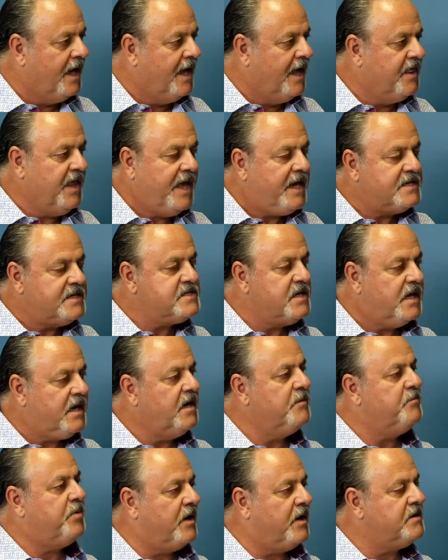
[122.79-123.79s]
Yeah. That is not
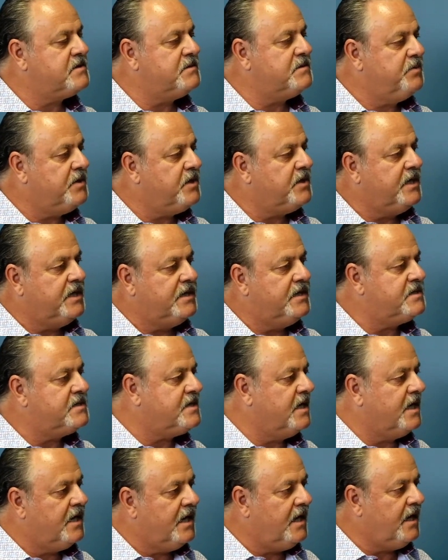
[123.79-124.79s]
an impossibility in this
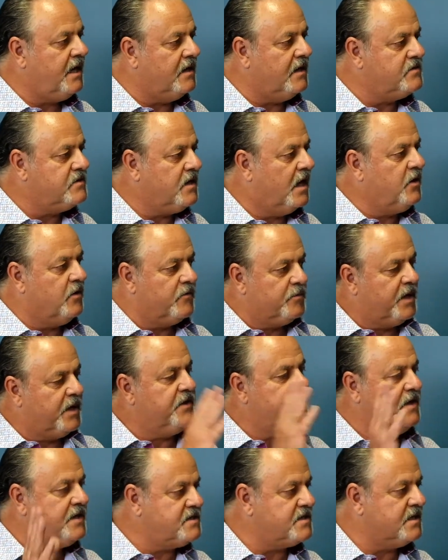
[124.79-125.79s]
day and age. I know
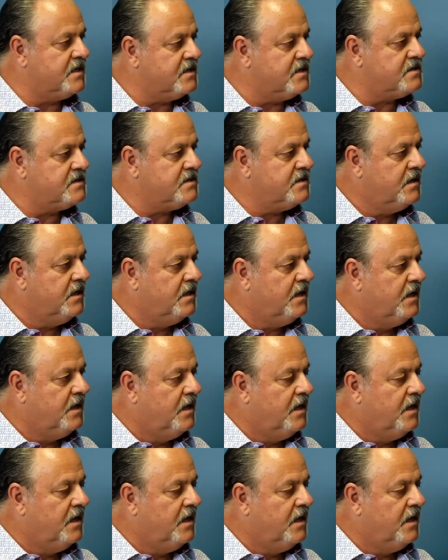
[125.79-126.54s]
everybody thinks it is.